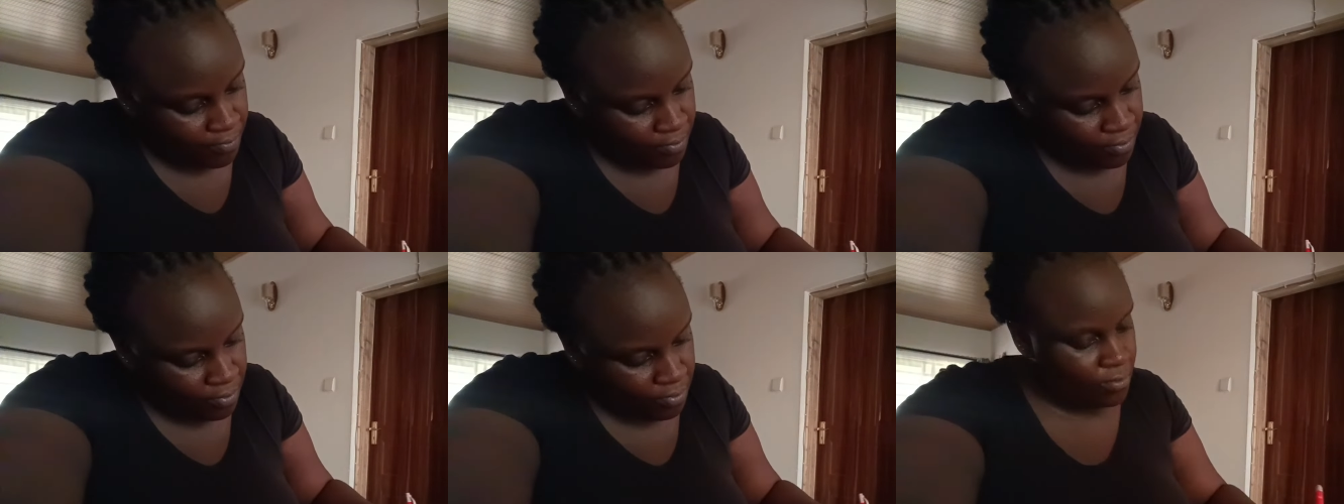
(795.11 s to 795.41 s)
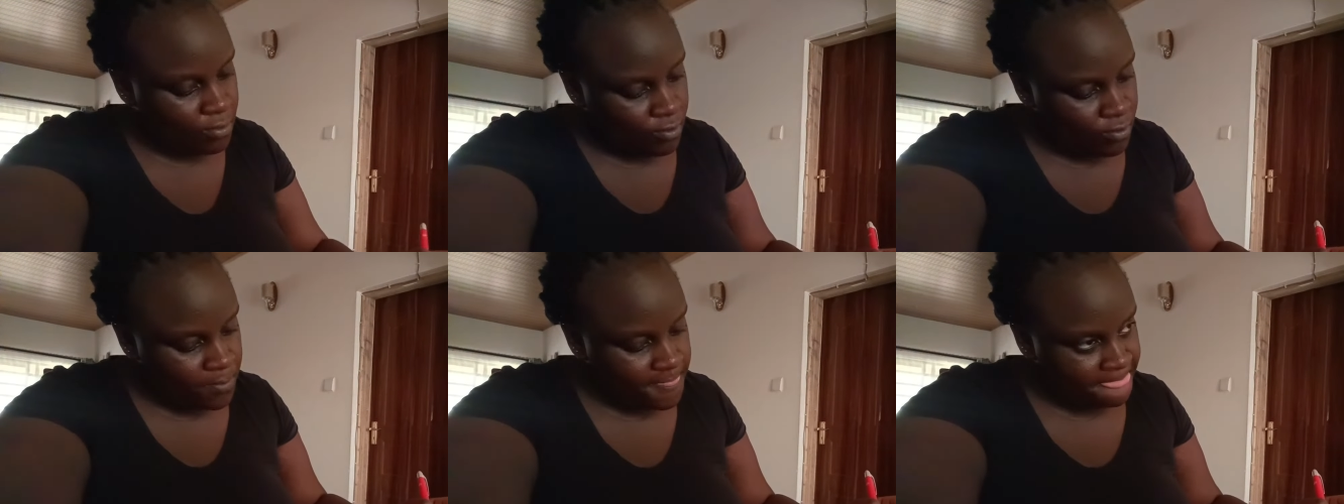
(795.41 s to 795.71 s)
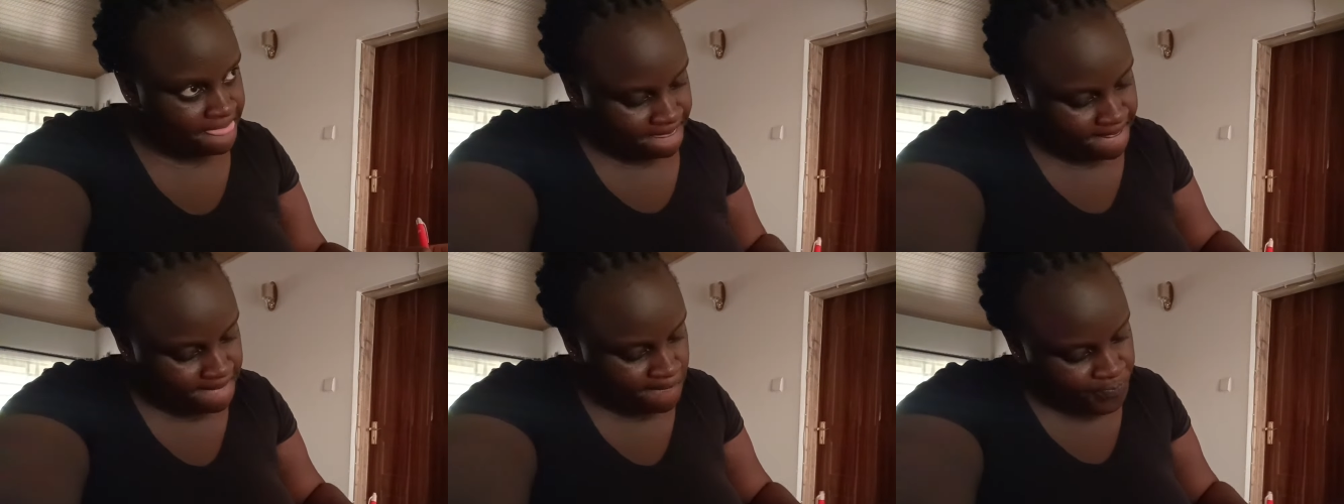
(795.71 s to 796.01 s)
So that is
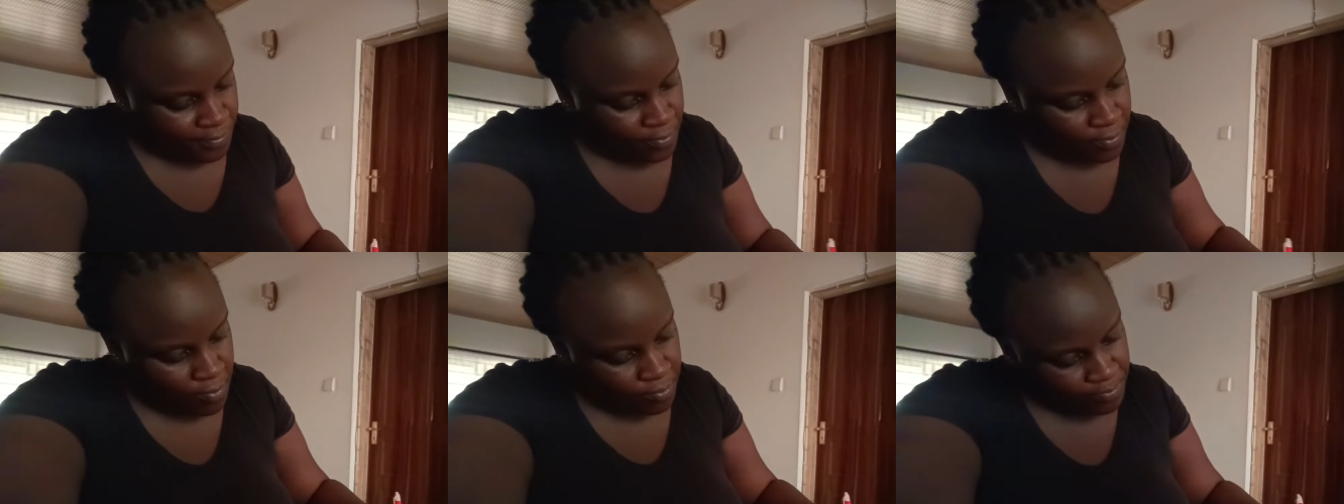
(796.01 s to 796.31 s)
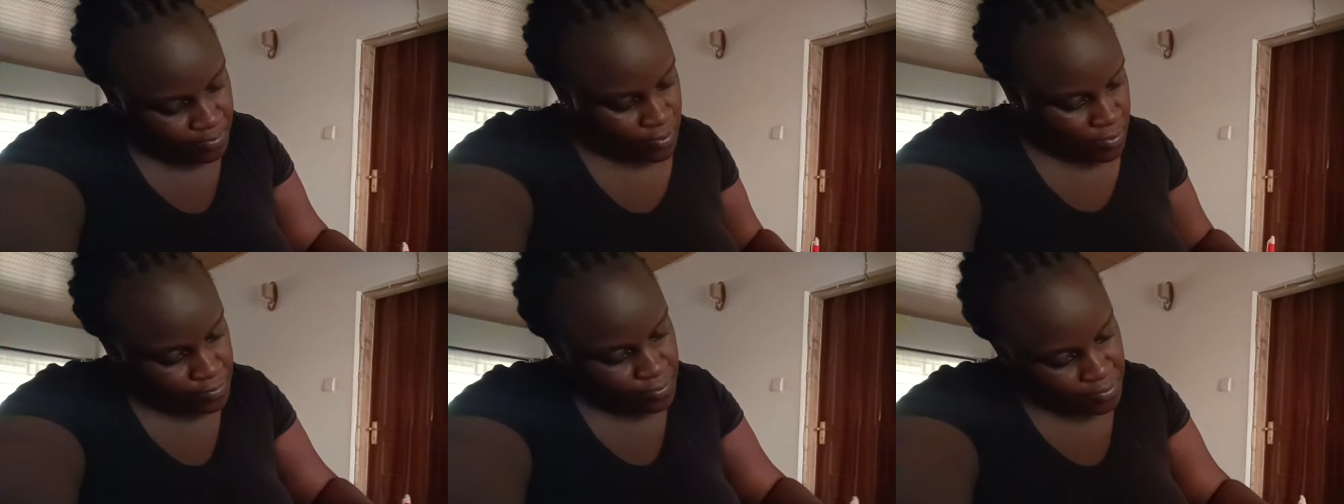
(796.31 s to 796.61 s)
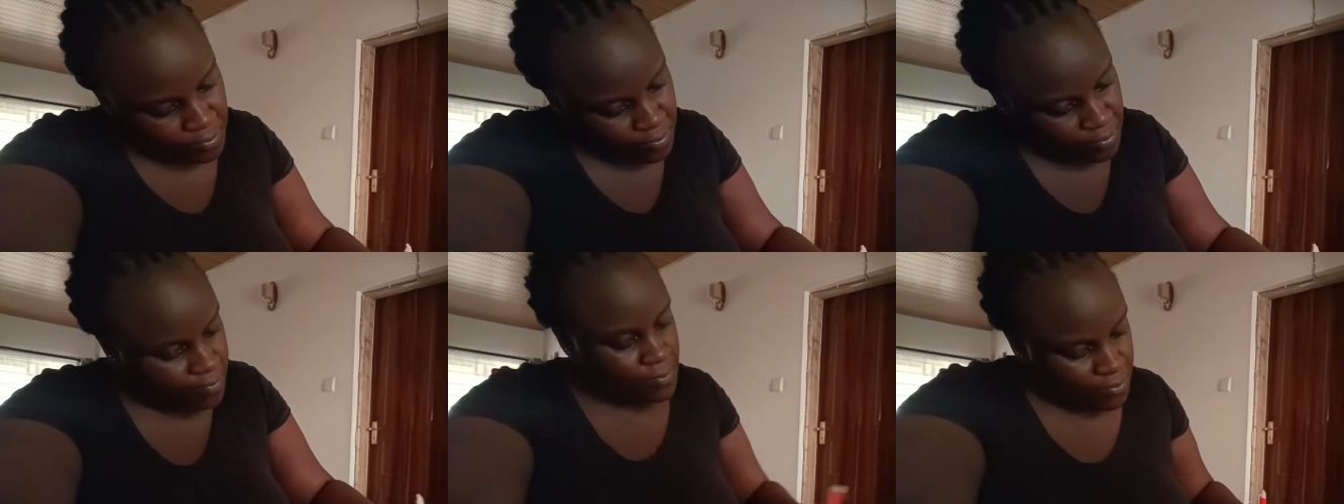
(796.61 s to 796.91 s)
basically what I was
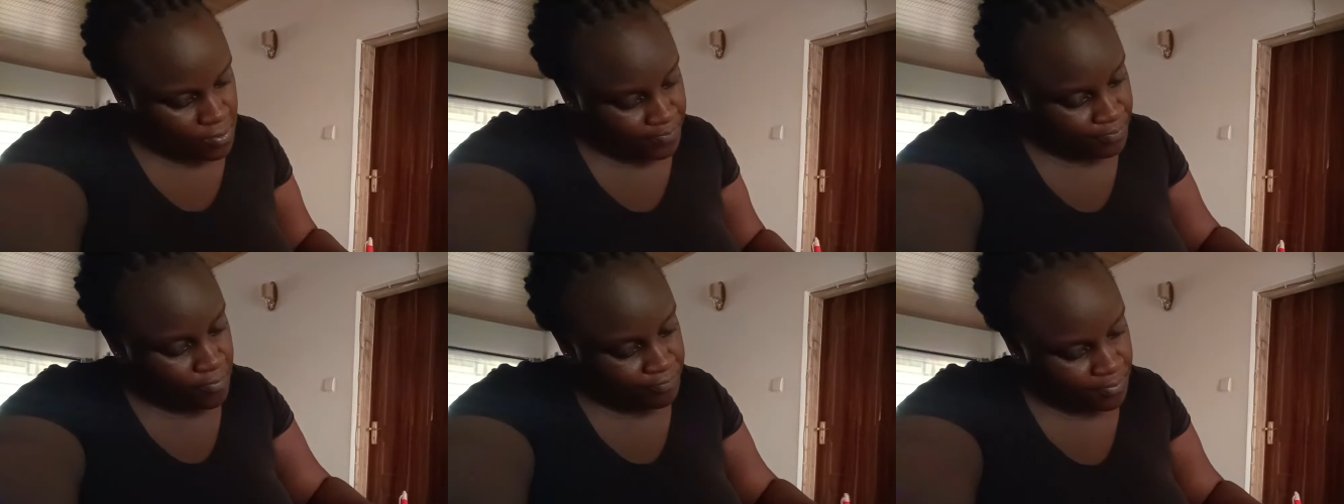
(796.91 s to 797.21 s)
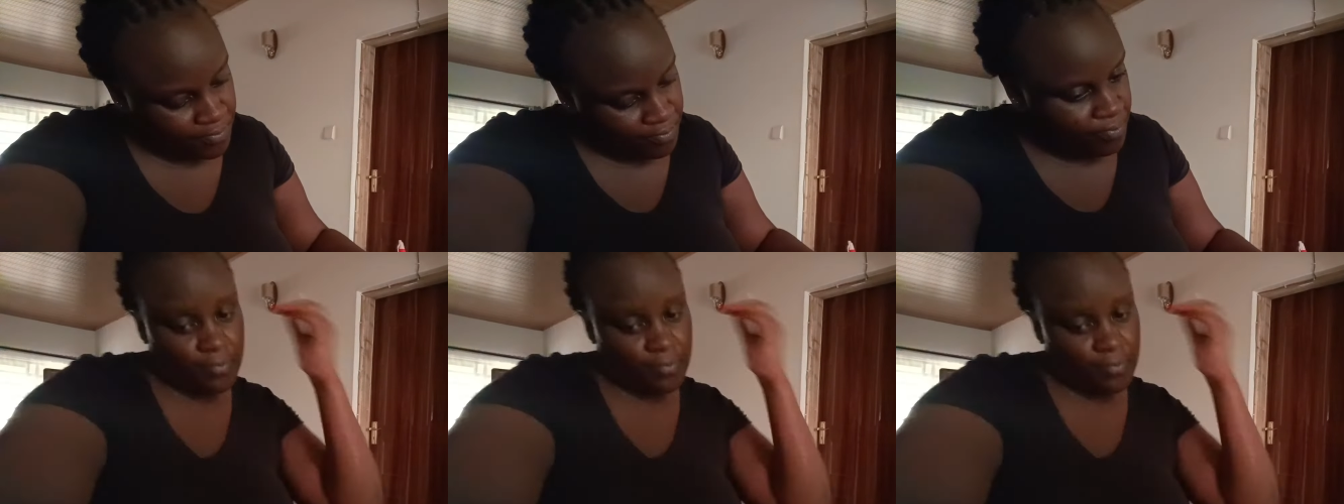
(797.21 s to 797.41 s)
referencing